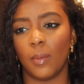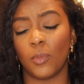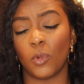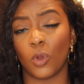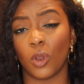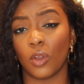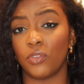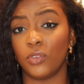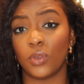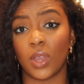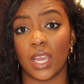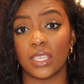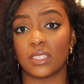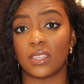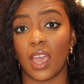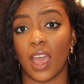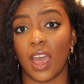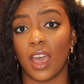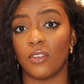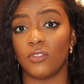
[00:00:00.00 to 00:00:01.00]
or if you
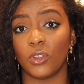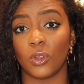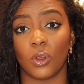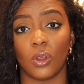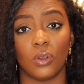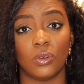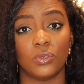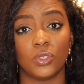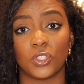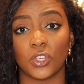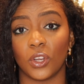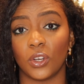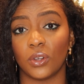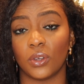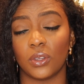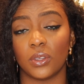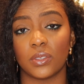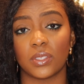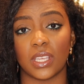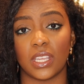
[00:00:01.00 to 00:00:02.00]
guys have your own
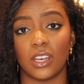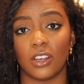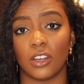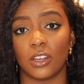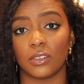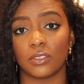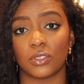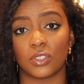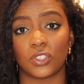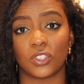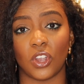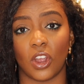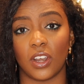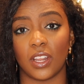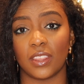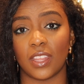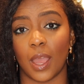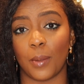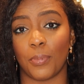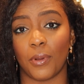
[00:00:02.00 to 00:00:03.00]
journals and are
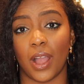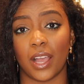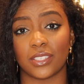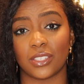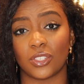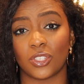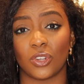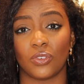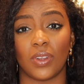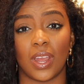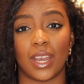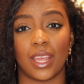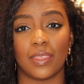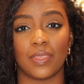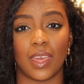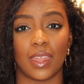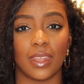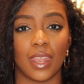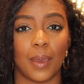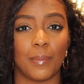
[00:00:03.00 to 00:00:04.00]
starting that process already,
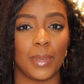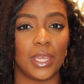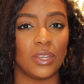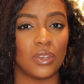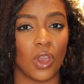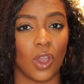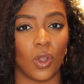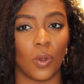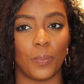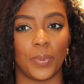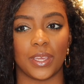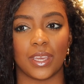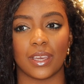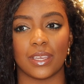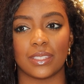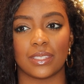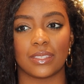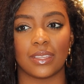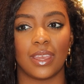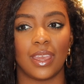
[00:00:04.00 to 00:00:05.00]
then let me know,
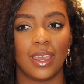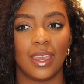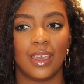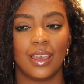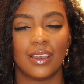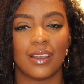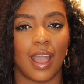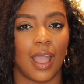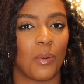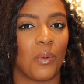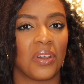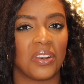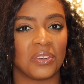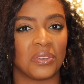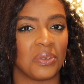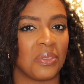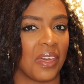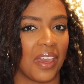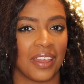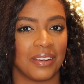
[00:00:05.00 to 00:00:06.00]
because I want
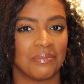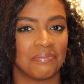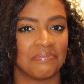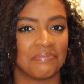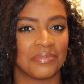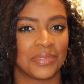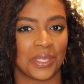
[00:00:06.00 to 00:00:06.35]
to do that.